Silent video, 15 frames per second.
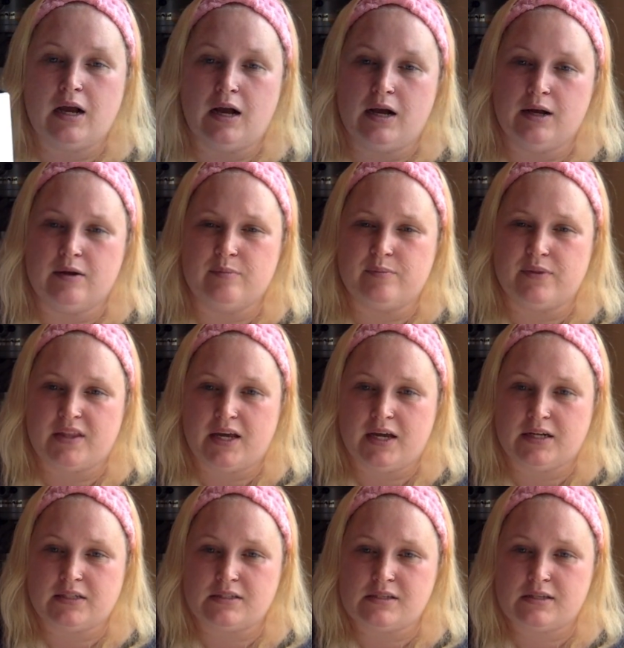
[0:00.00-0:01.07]
um,
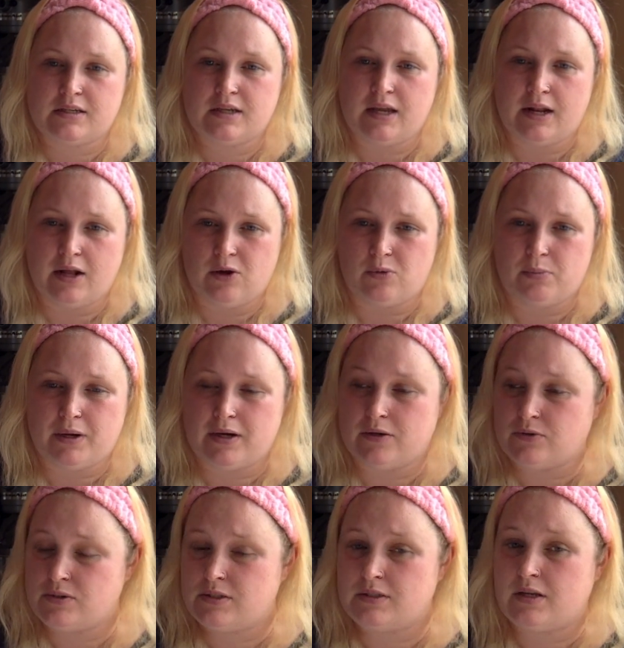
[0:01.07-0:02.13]
that can help
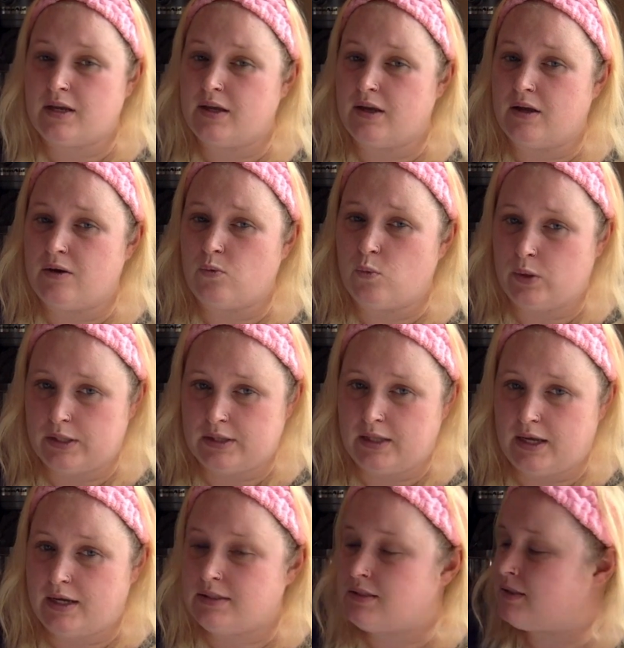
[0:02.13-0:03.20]
out uh, with
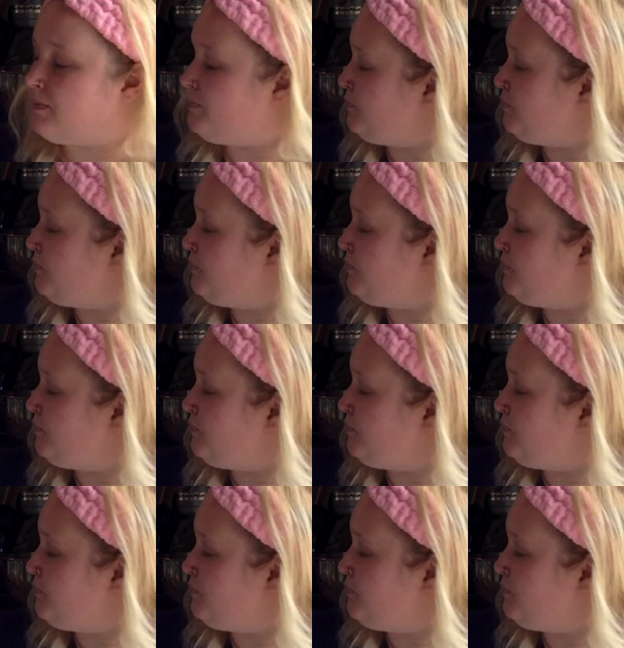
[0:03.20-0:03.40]
that.